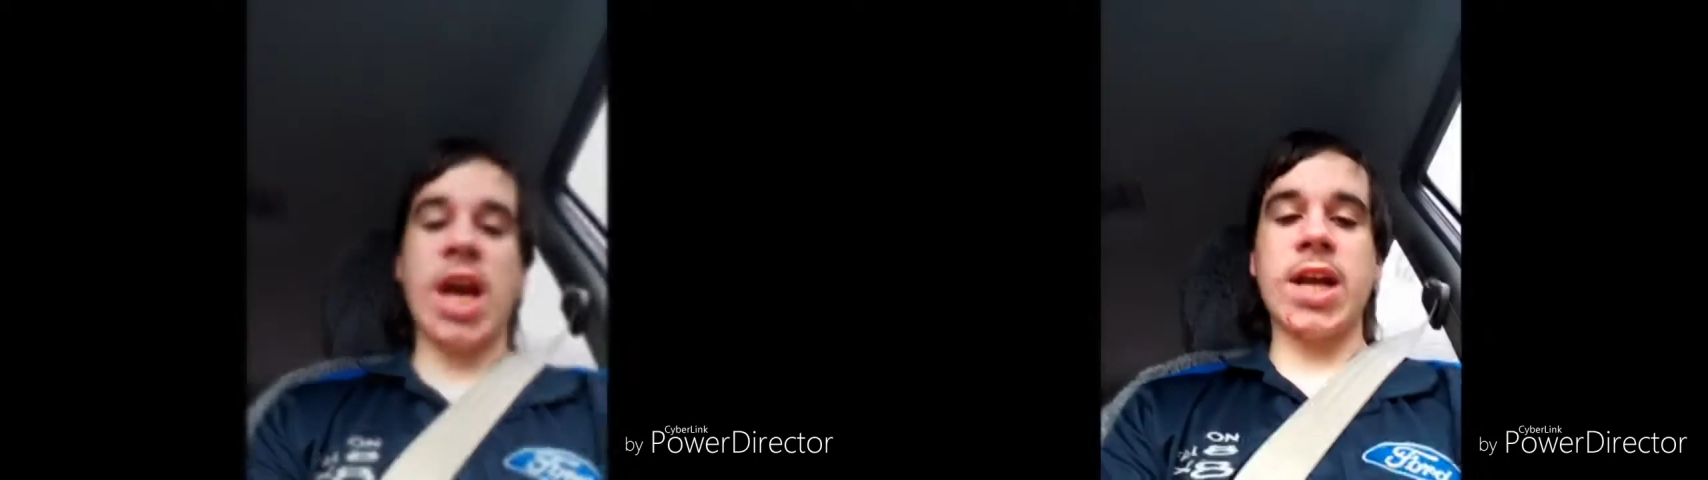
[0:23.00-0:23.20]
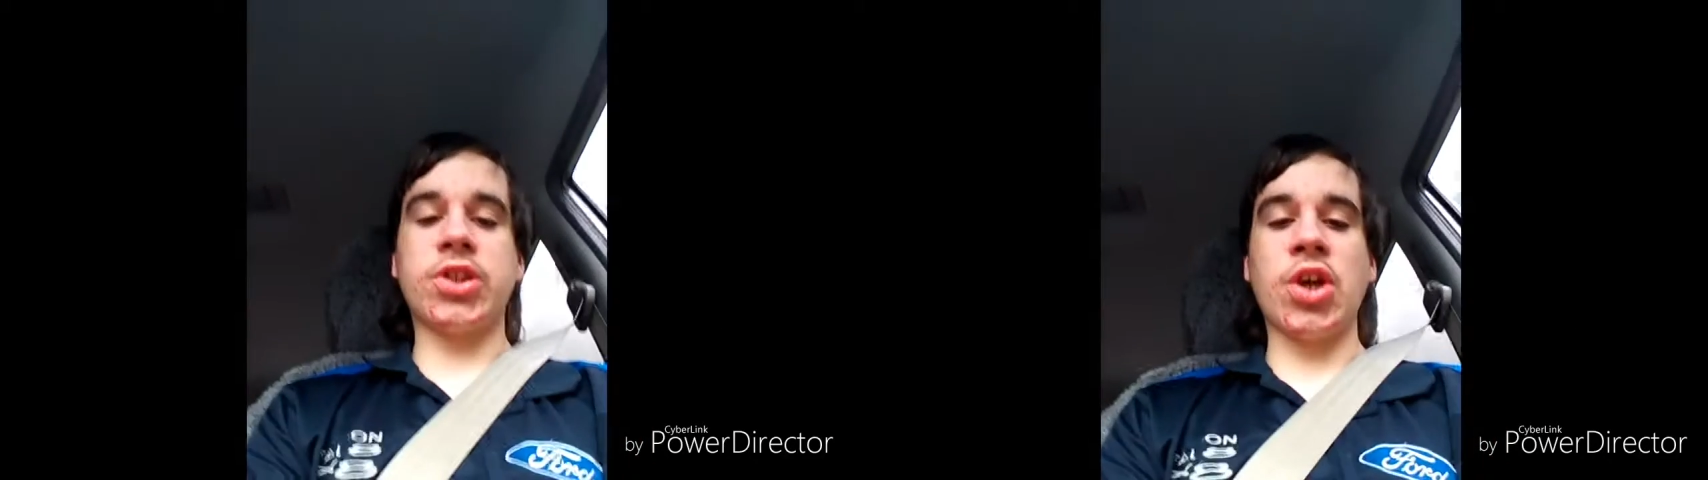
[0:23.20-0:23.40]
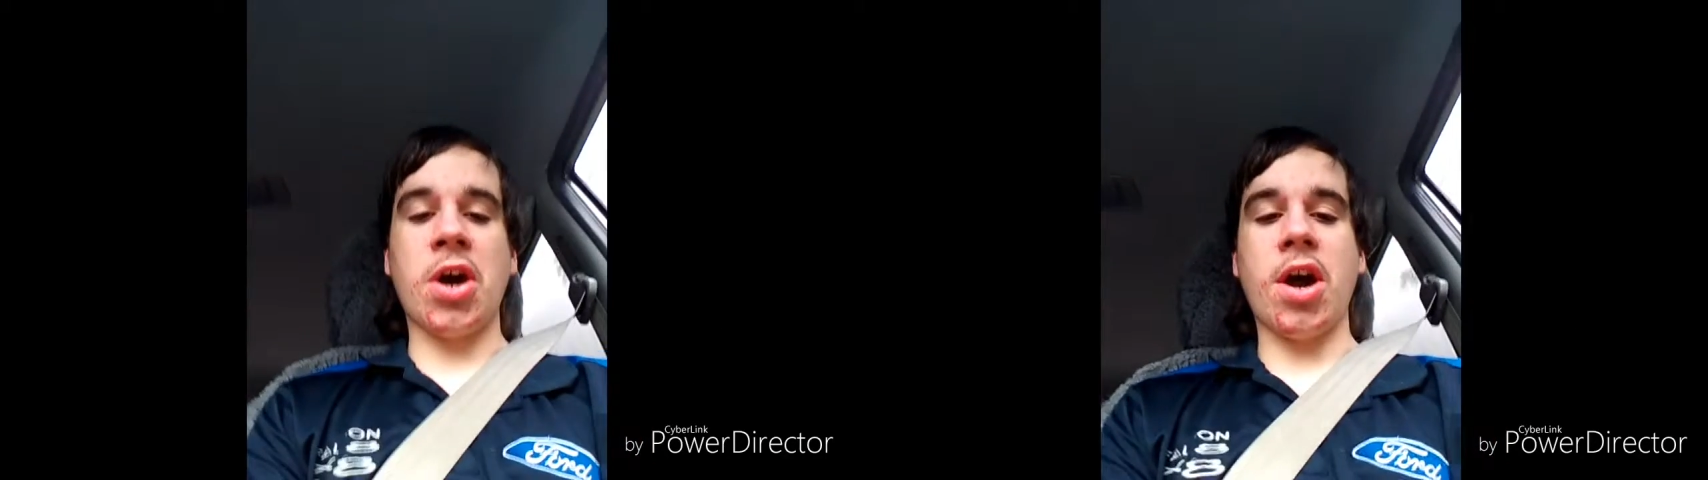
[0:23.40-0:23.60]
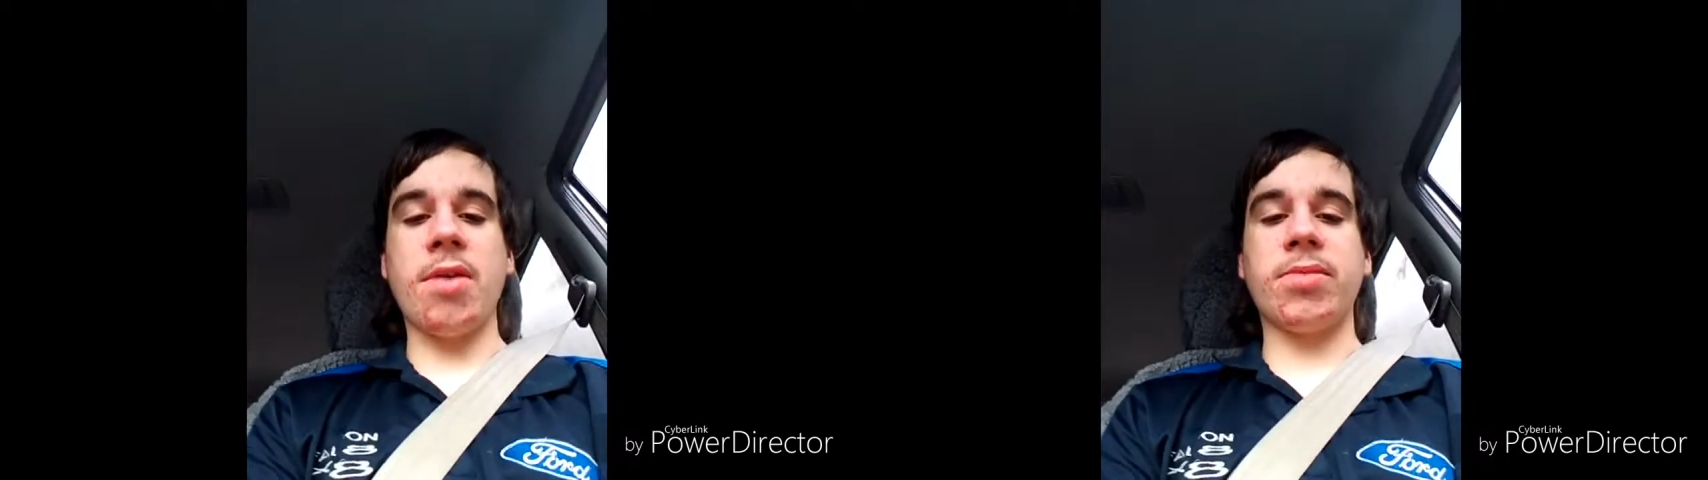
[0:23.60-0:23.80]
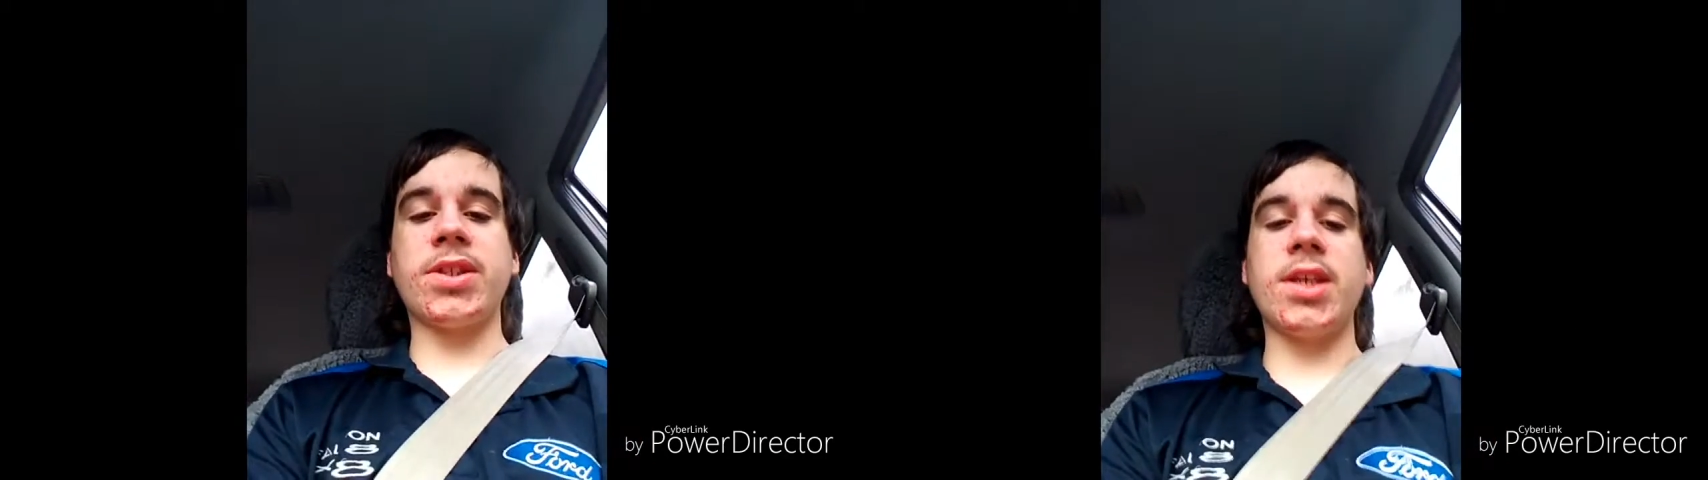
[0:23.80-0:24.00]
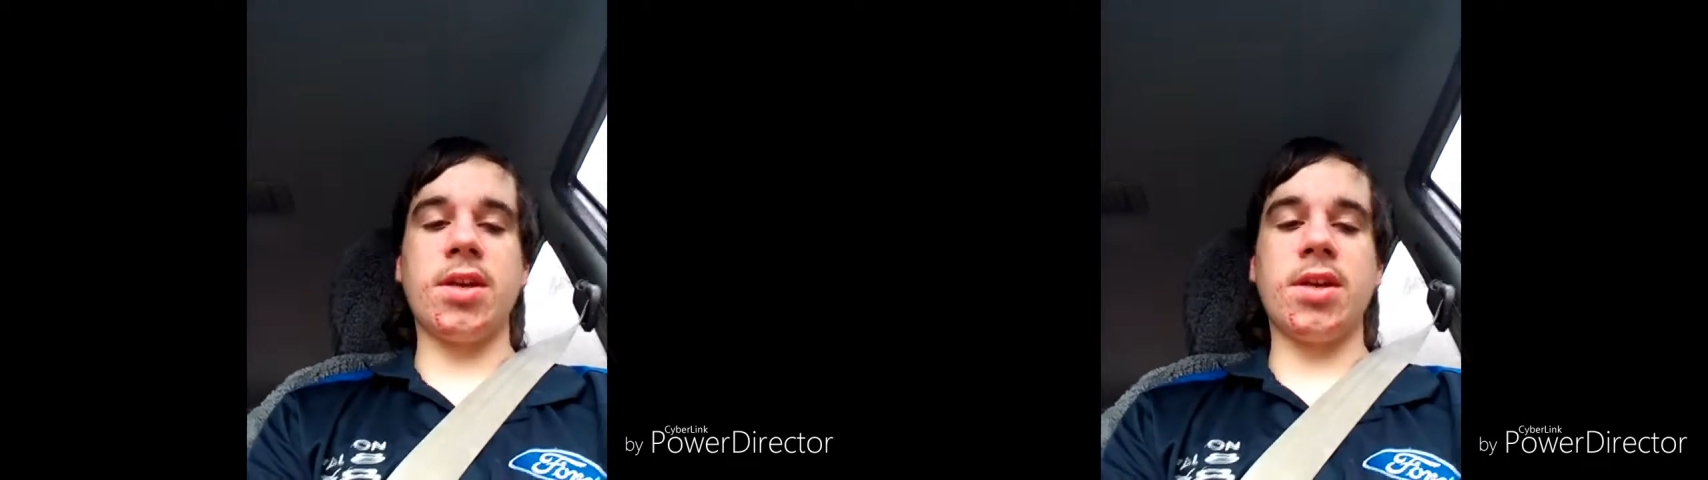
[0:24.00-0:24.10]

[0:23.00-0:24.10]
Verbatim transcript: chat time with